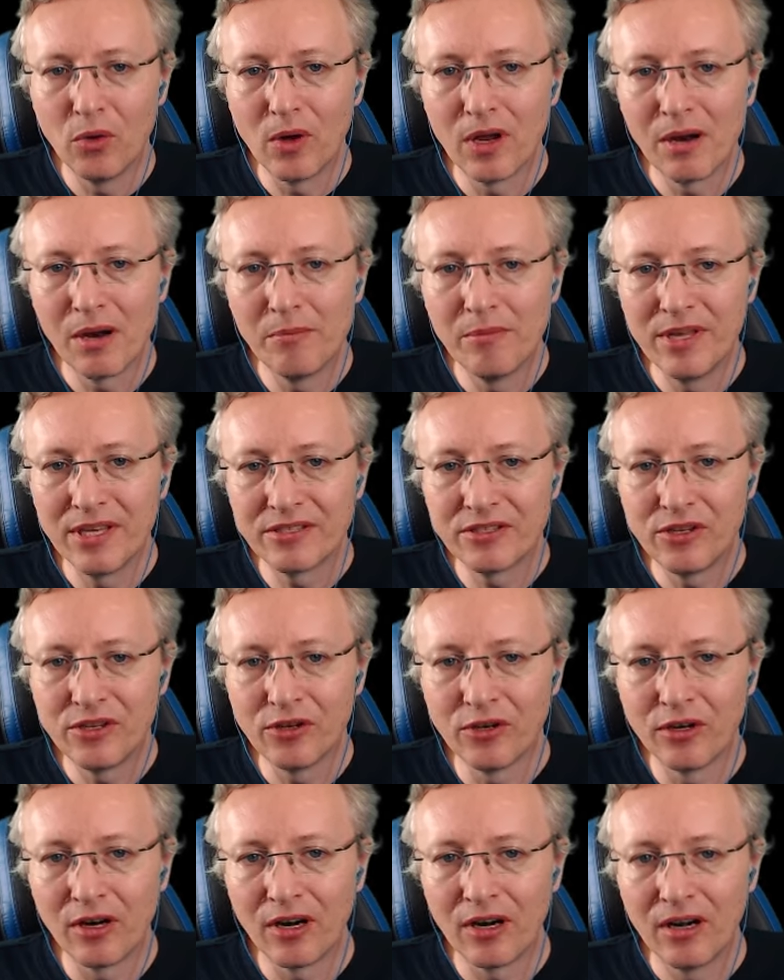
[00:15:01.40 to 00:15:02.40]
want to mix
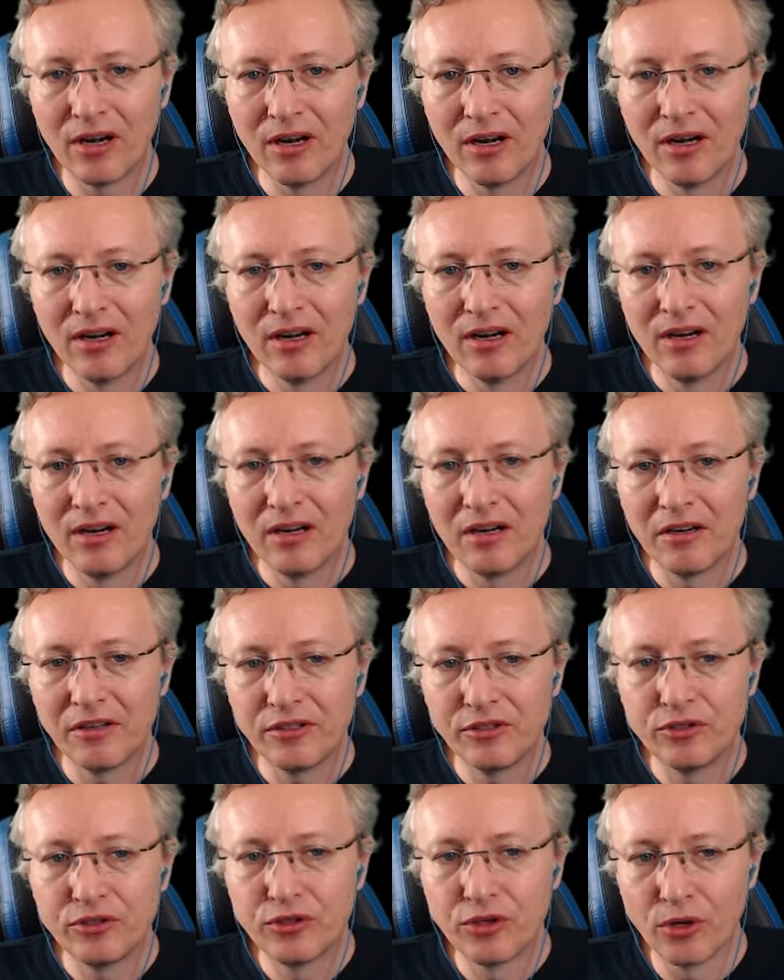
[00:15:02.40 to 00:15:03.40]
your
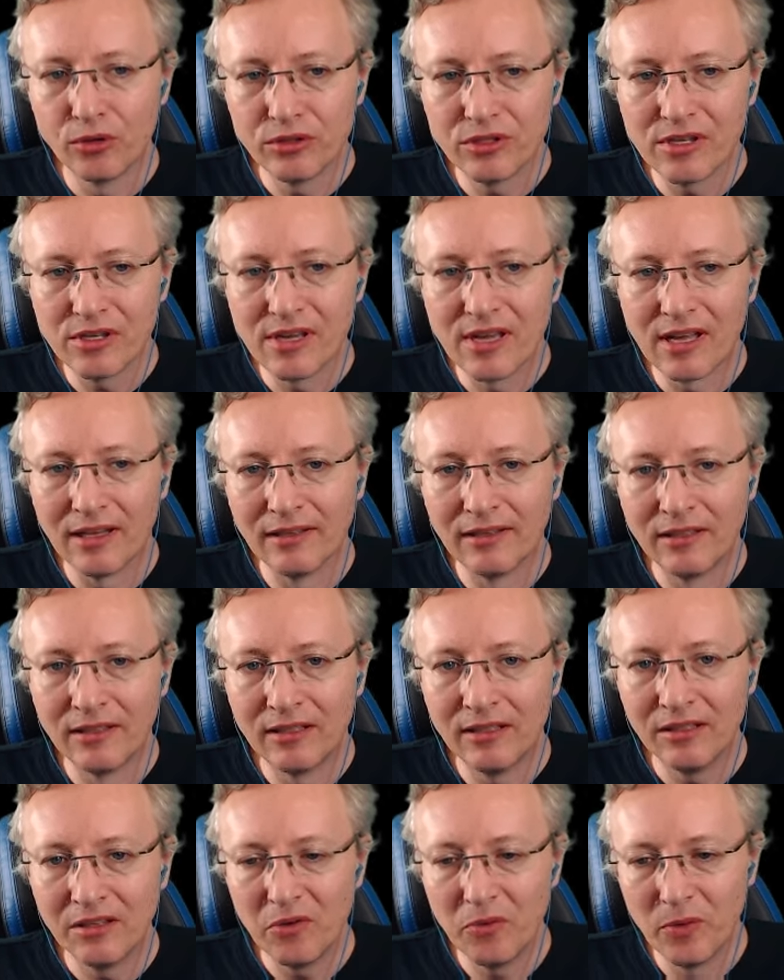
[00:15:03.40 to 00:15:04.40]
chosen color
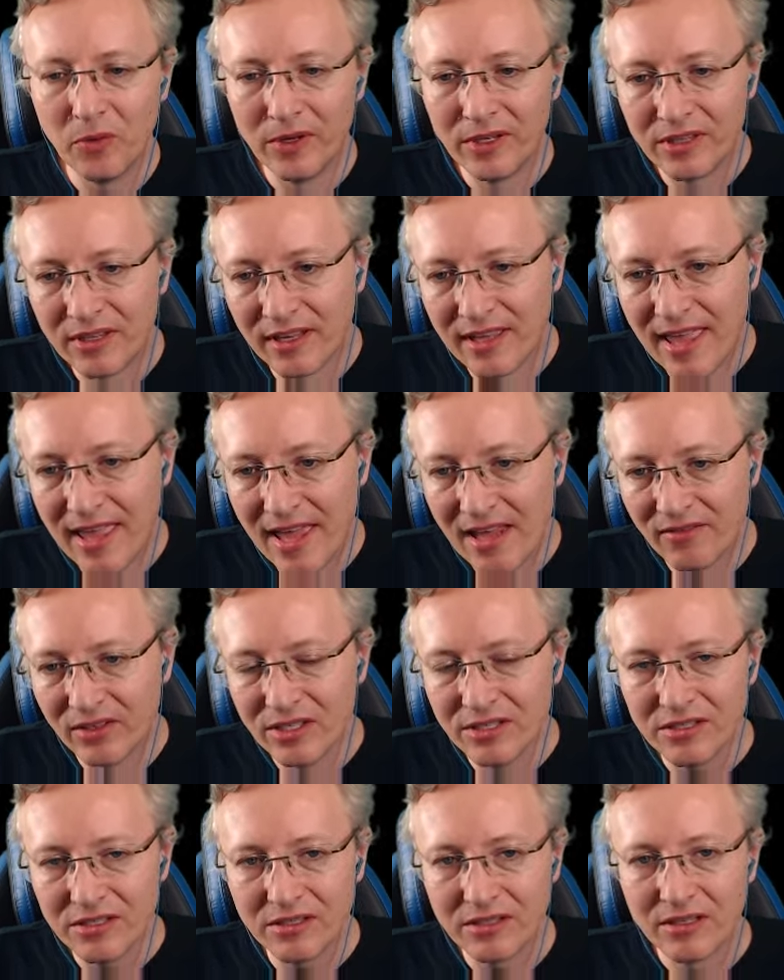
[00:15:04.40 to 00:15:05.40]
with the
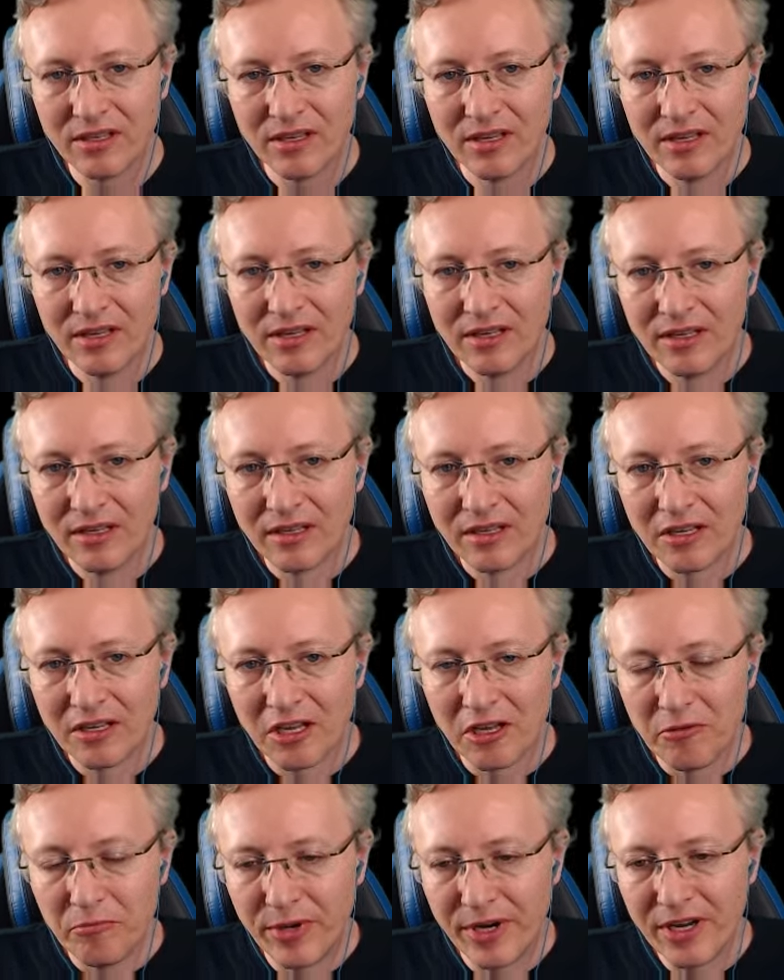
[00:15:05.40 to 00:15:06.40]
canvas,
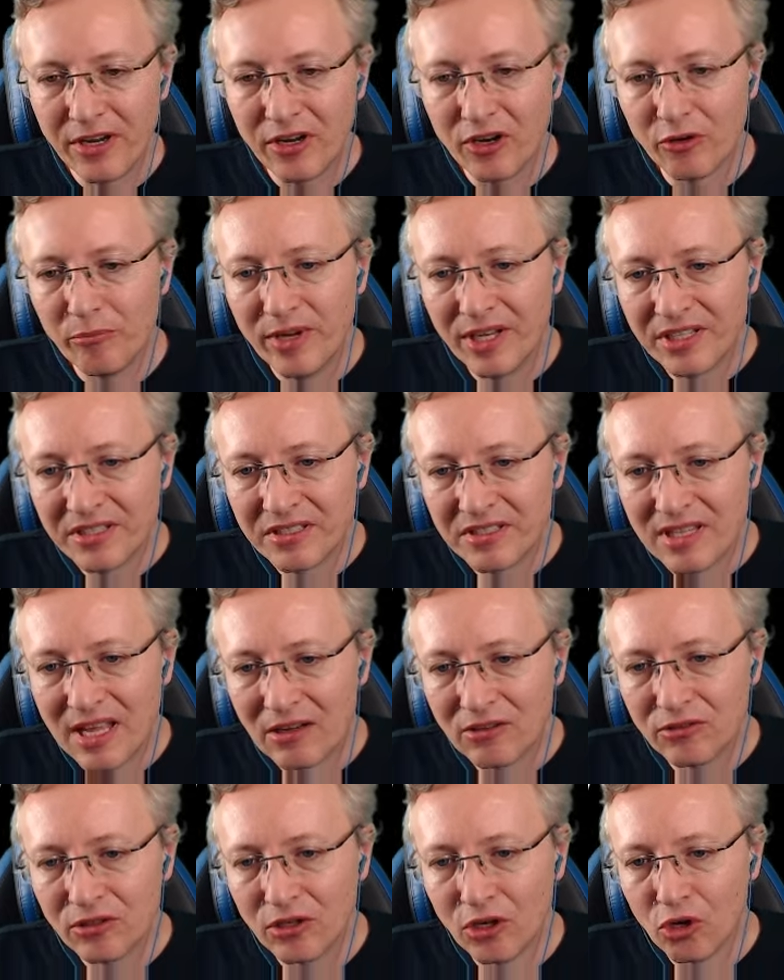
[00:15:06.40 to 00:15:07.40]
bring your mix
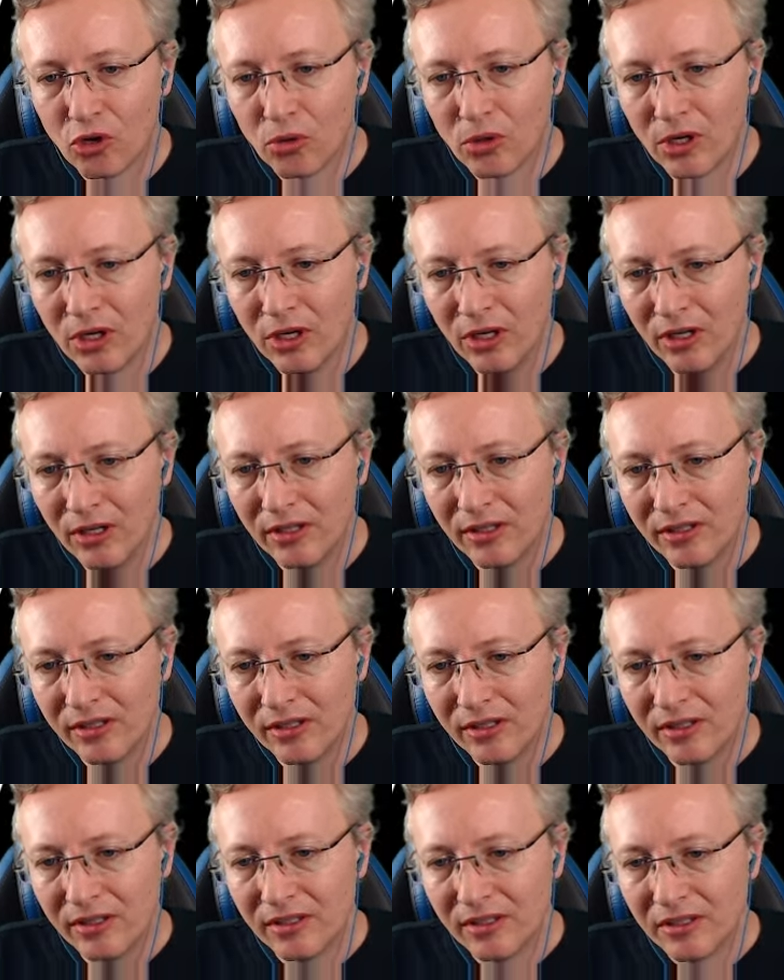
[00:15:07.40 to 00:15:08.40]
down lower,
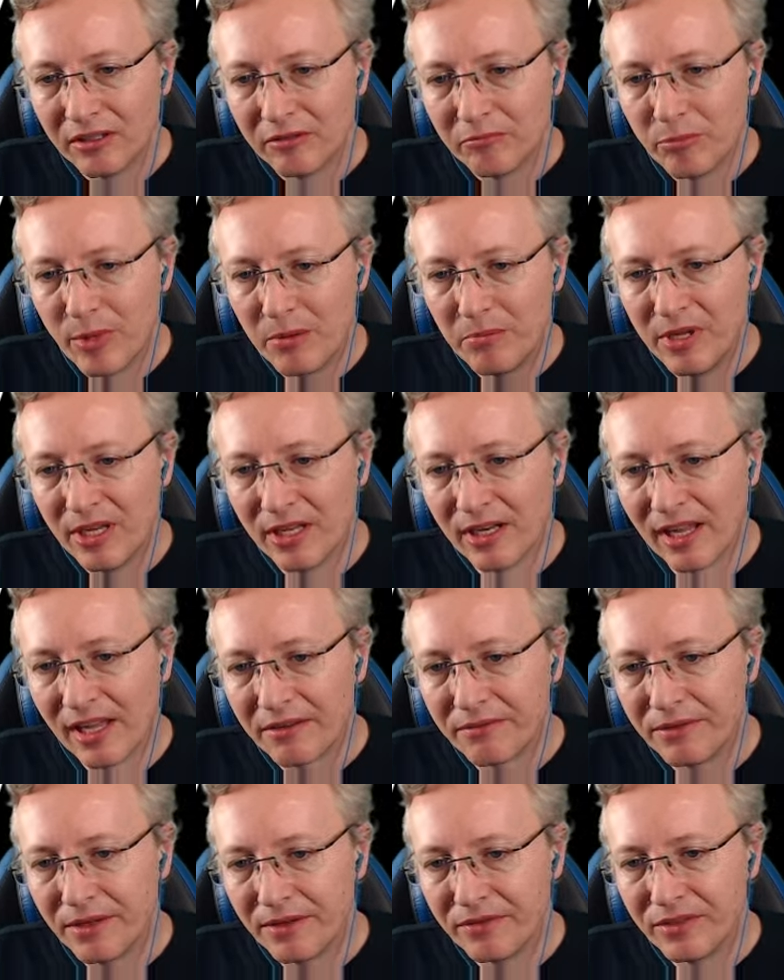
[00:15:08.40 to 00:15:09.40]
maybe like
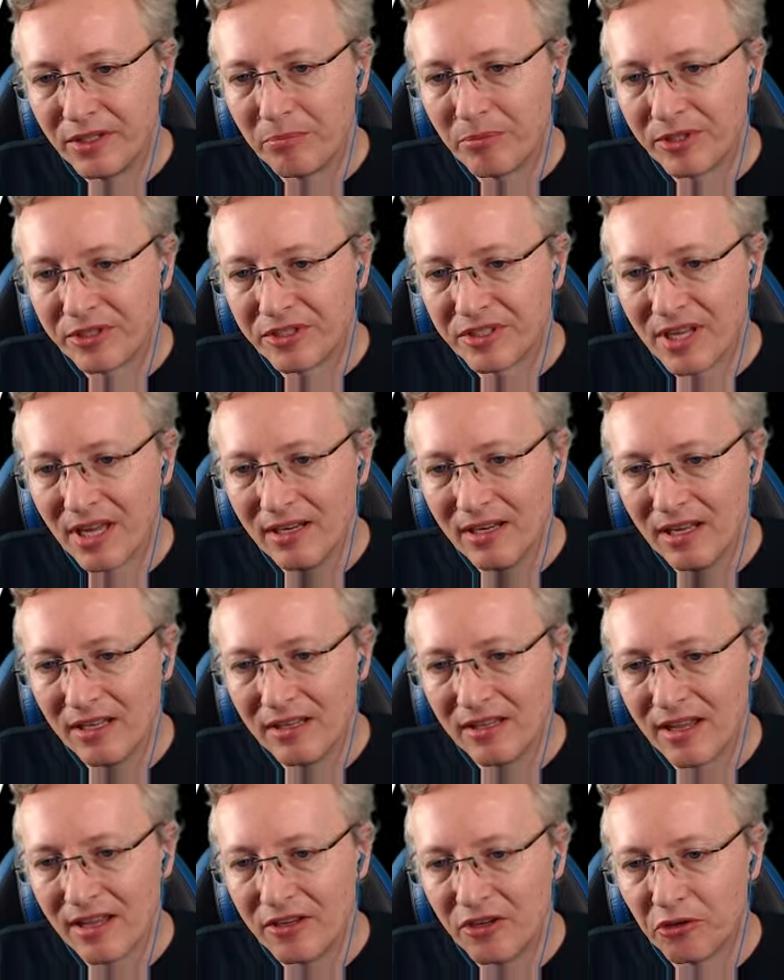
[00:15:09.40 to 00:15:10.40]
50%, and
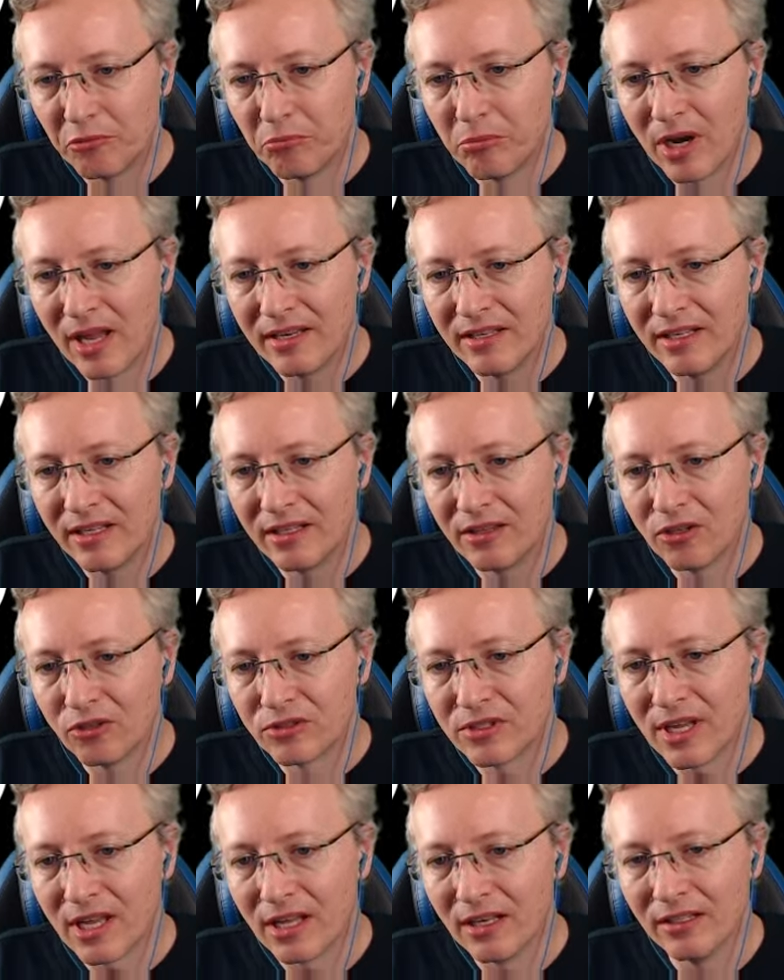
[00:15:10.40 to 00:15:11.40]
then you're blending those
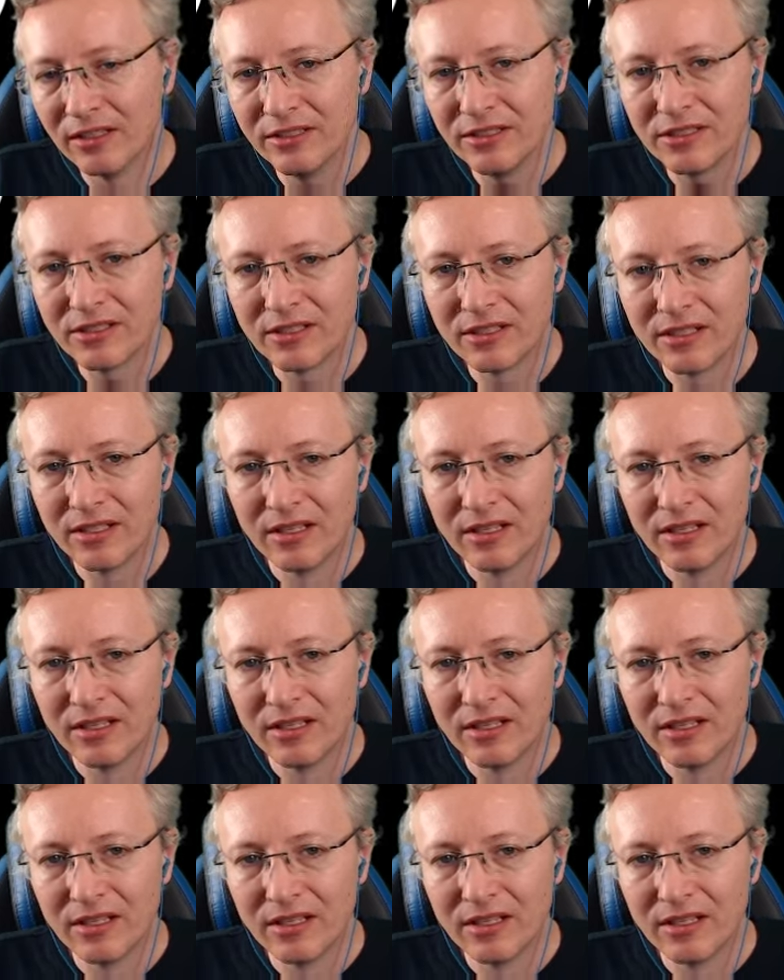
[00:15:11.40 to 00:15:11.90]
colors.